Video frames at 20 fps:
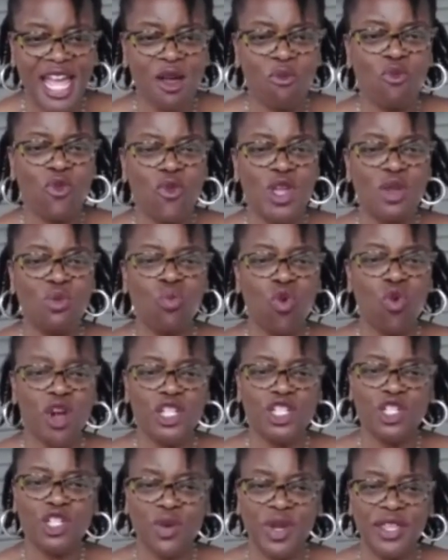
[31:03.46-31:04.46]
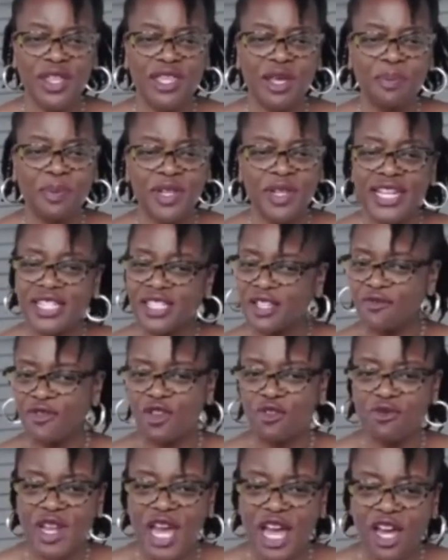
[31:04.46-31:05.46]
We want you in the place. If you've
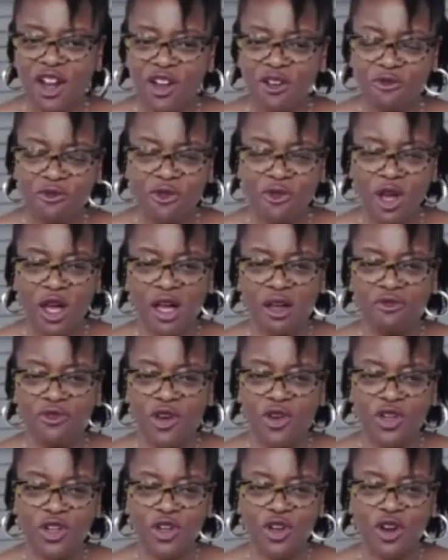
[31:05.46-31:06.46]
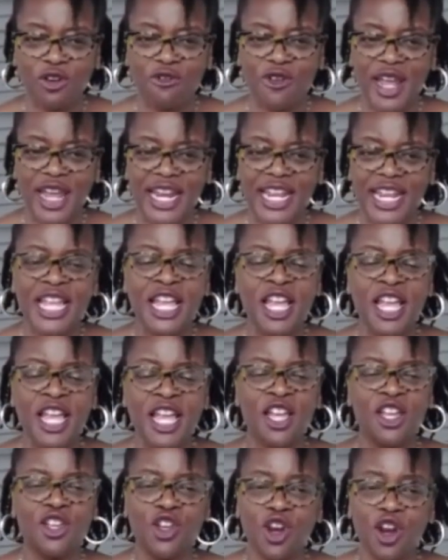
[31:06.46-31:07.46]
not uh, uh, voted already,
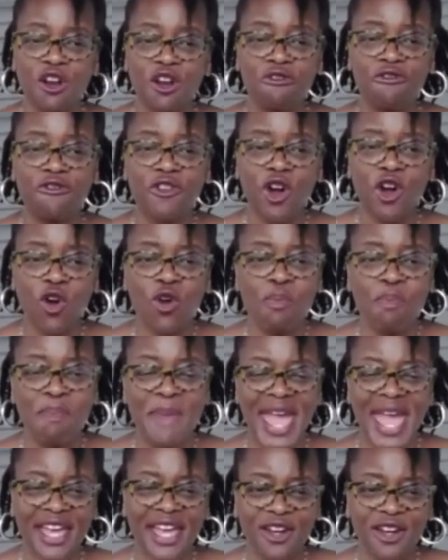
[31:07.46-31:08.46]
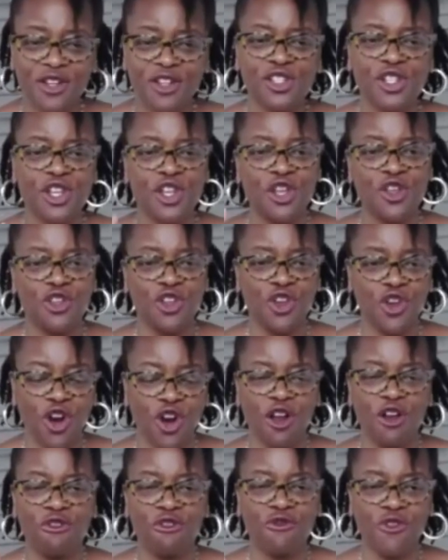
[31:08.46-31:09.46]
your vote matters. Your
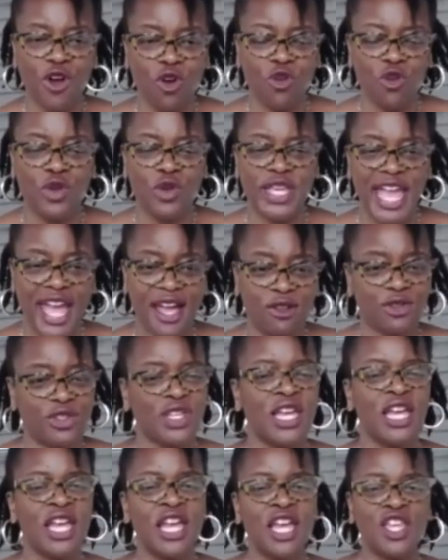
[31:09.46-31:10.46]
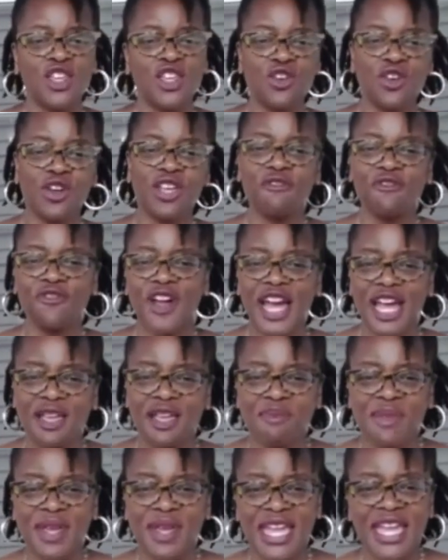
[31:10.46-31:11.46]
vote counts. You can find
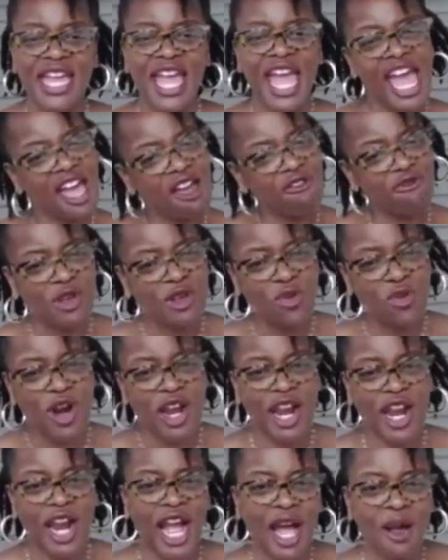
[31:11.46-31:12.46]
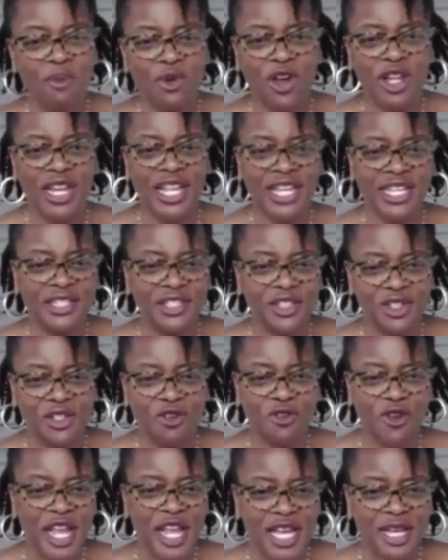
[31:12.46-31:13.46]
me everywhere. I'm on
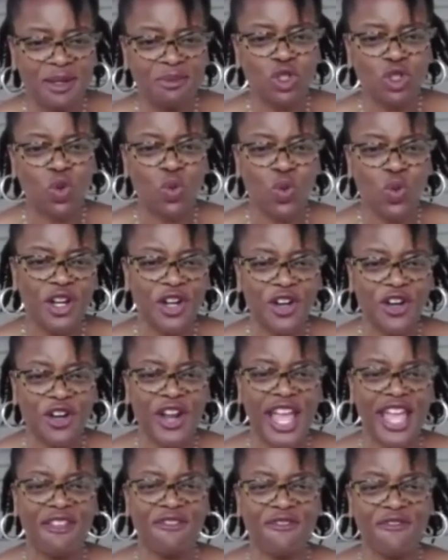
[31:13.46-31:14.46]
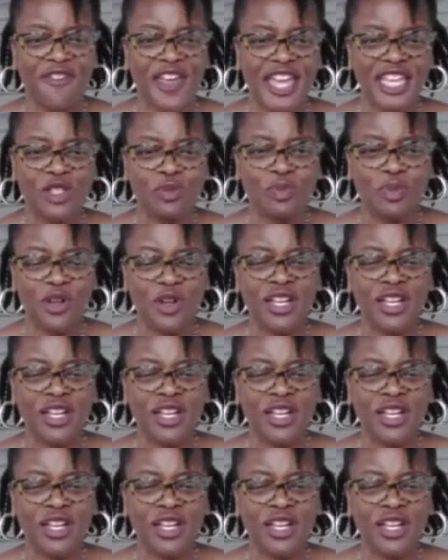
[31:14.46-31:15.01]
Instagram, Twitter, and Facebook.